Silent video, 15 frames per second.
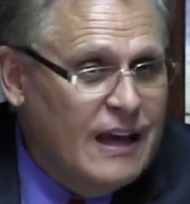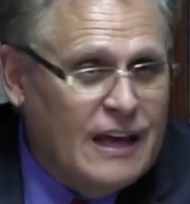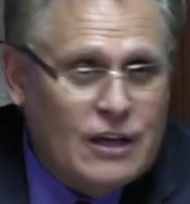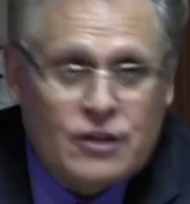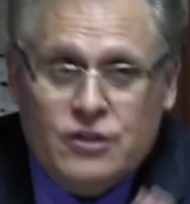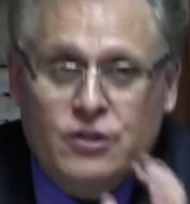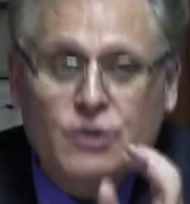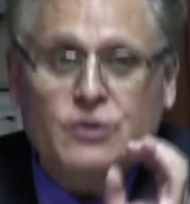It
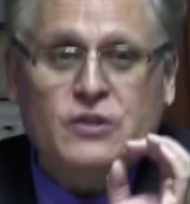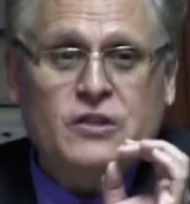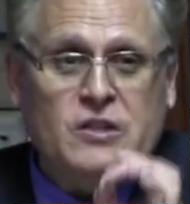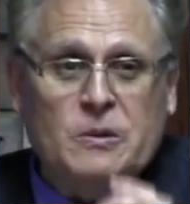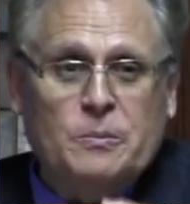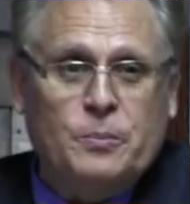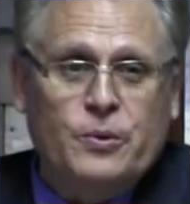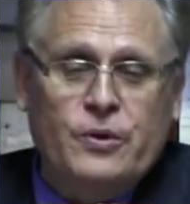is so
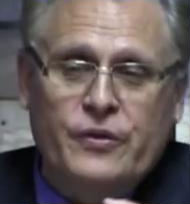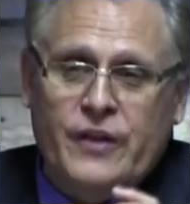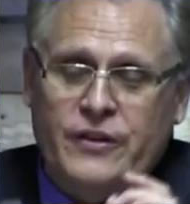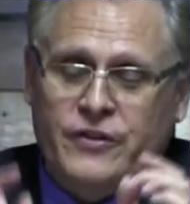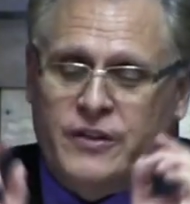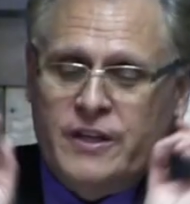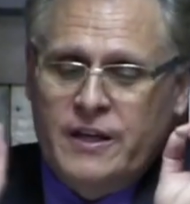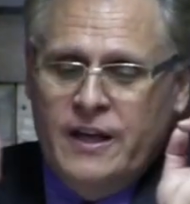simple
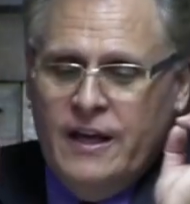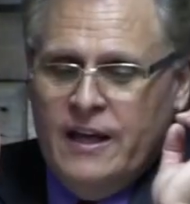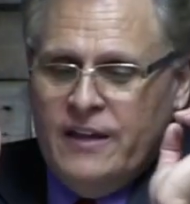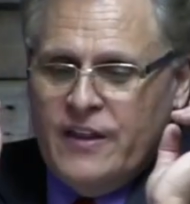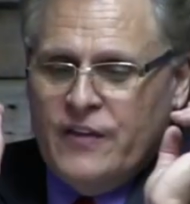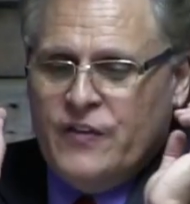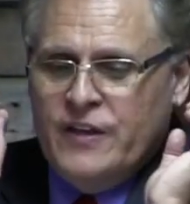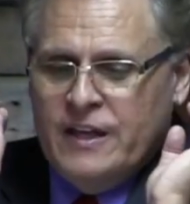that the,
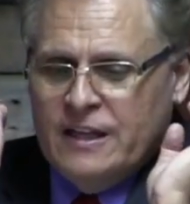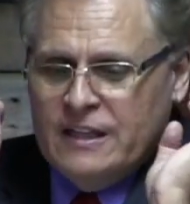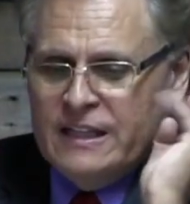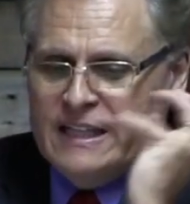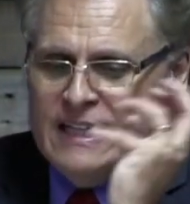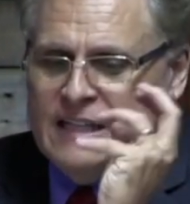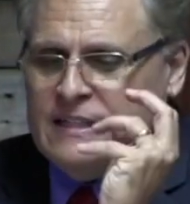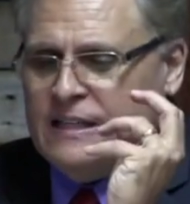that the
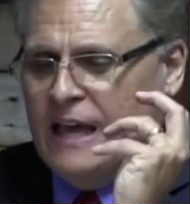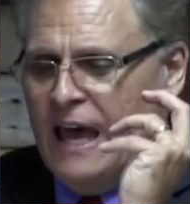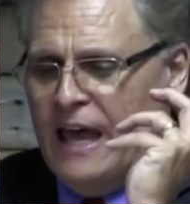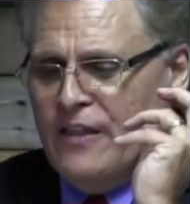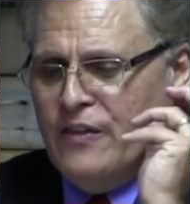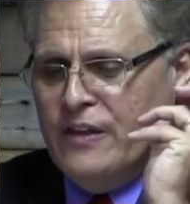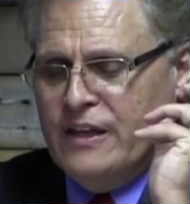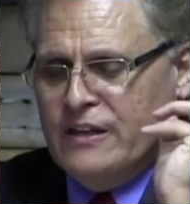elite
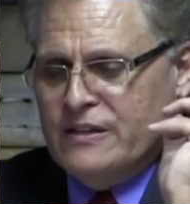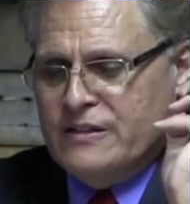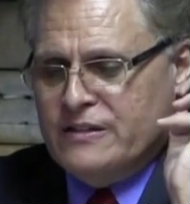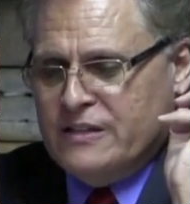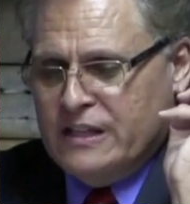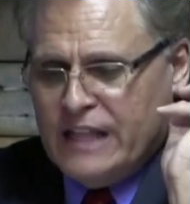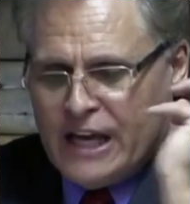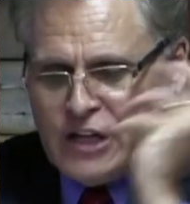and the
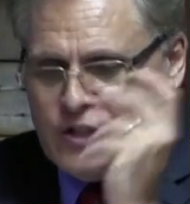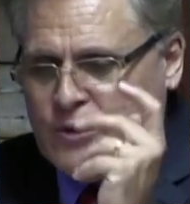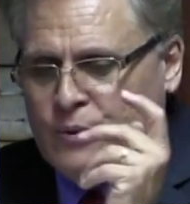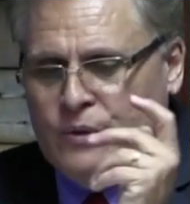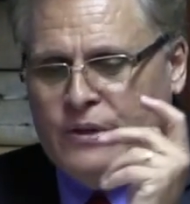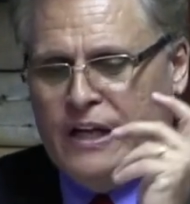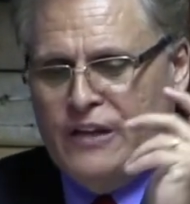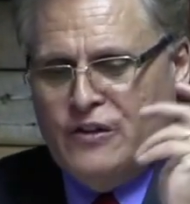
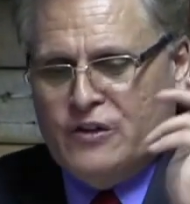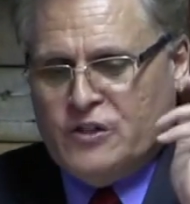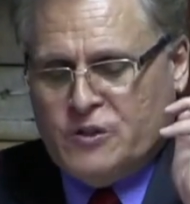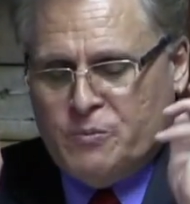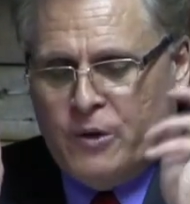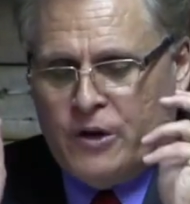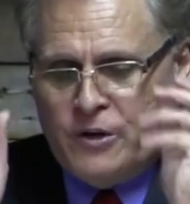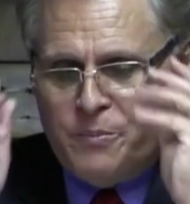intellectual and the
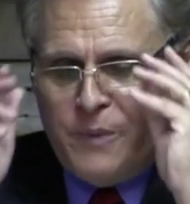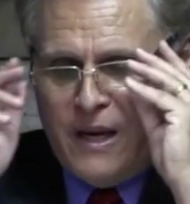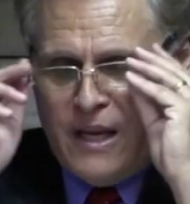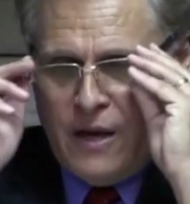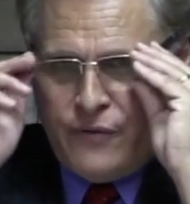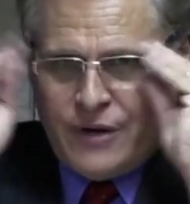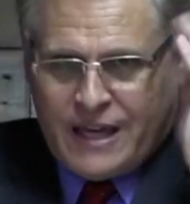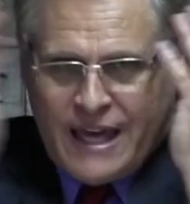smart may
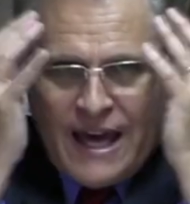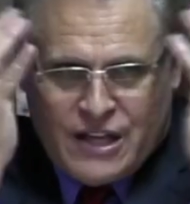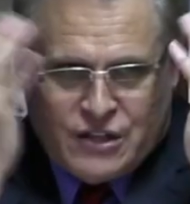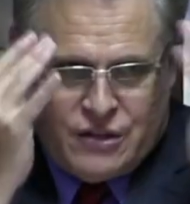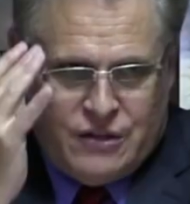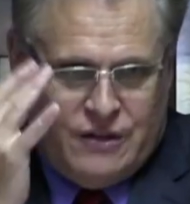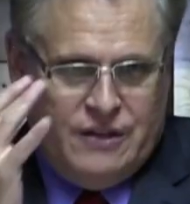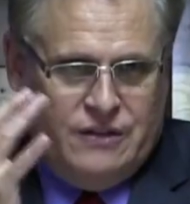never
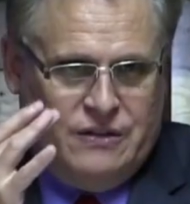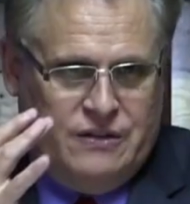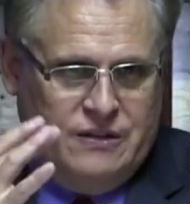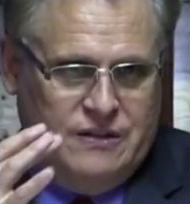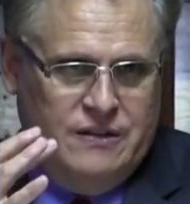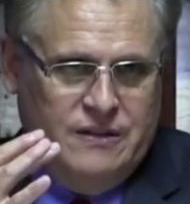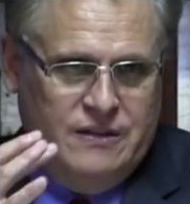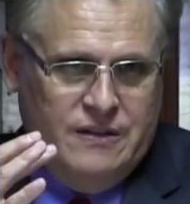catch
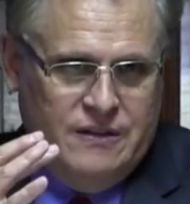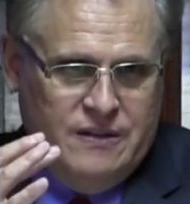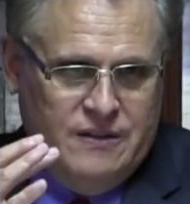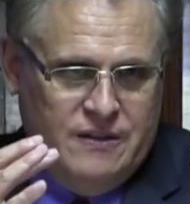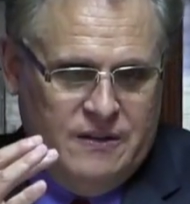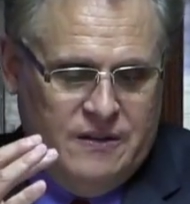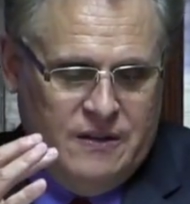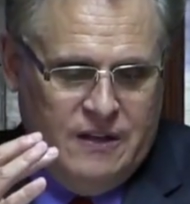this.
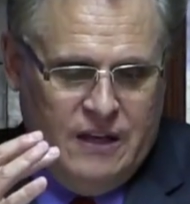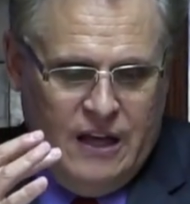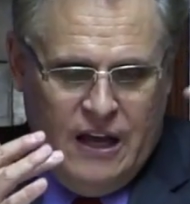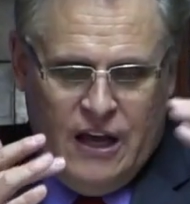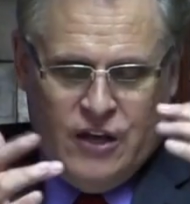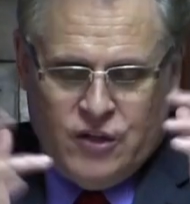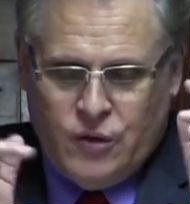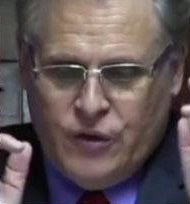
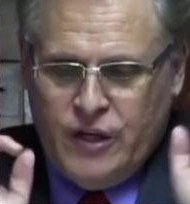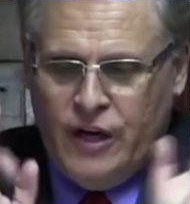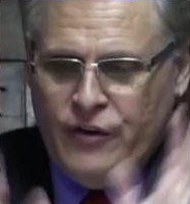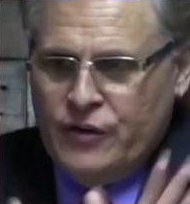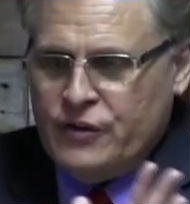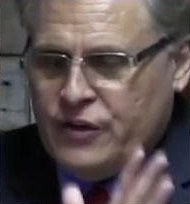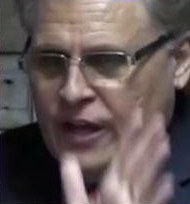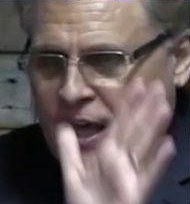So the
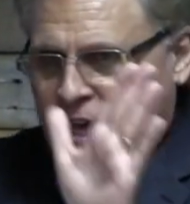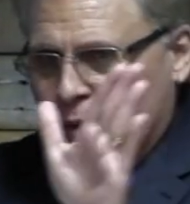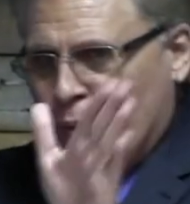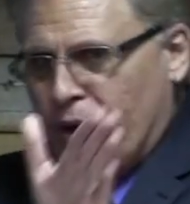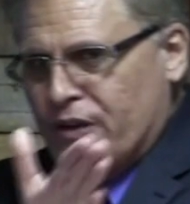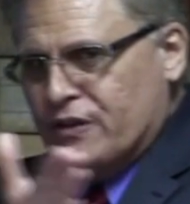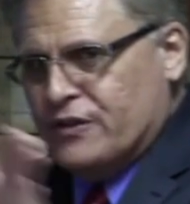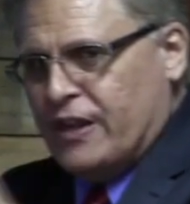other day,
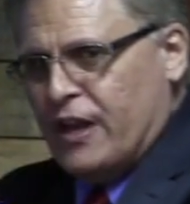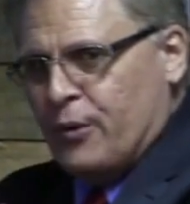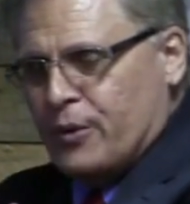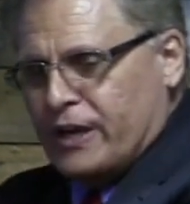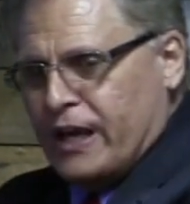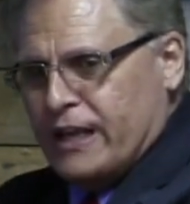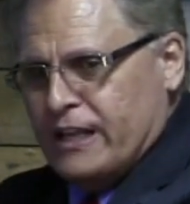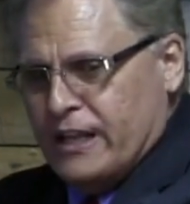Wednesday,
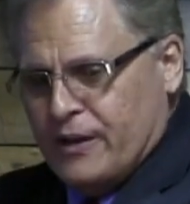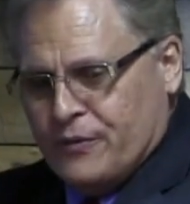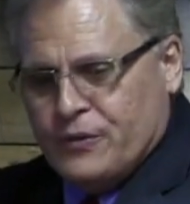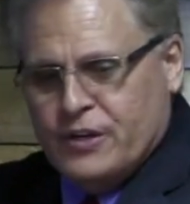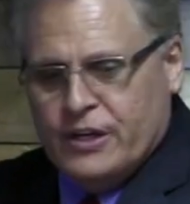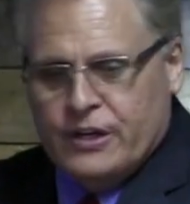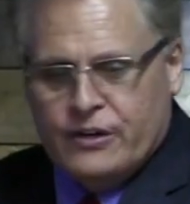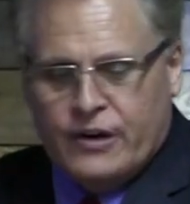when I
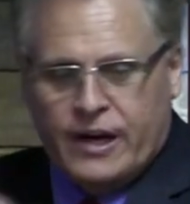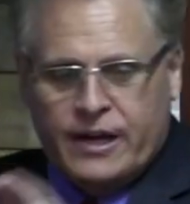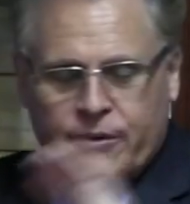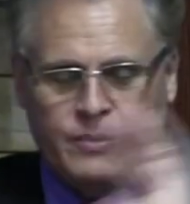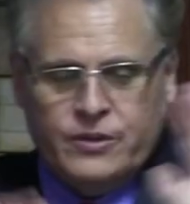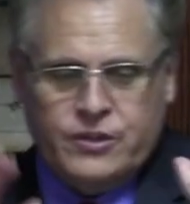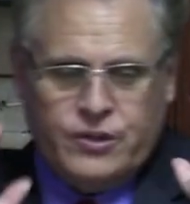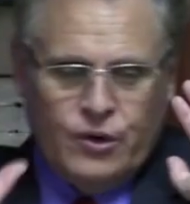left here, I
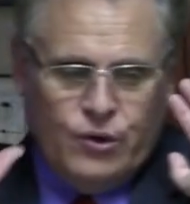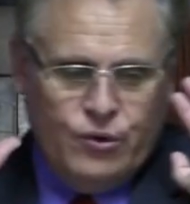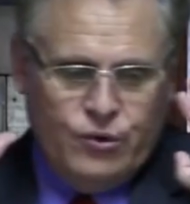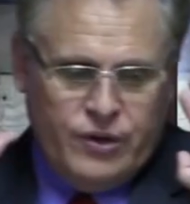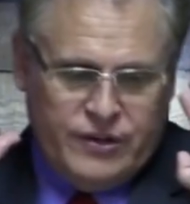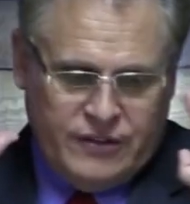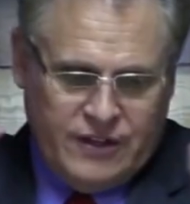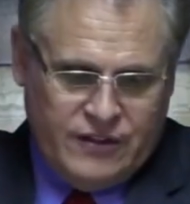was
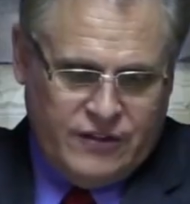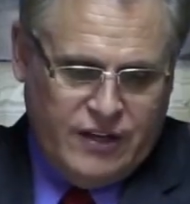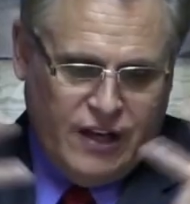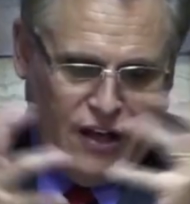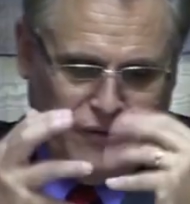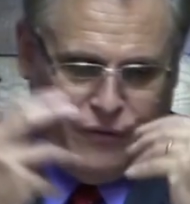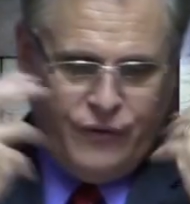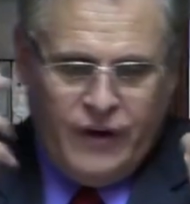so, as I
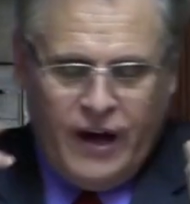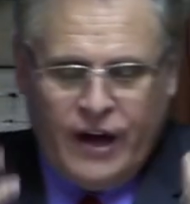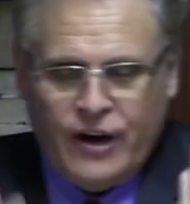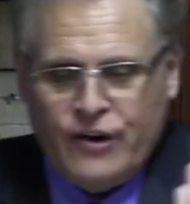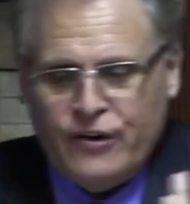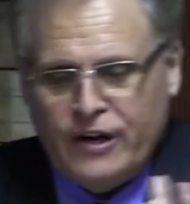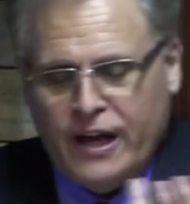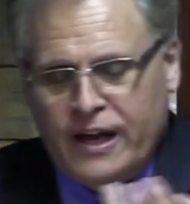said, on
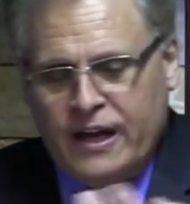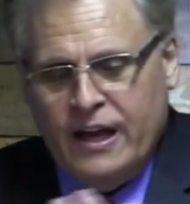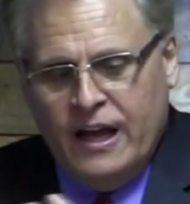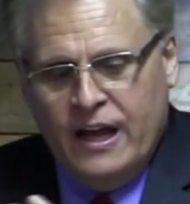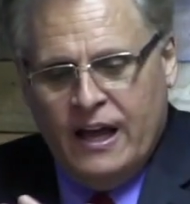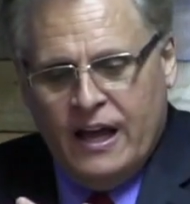fire, and I,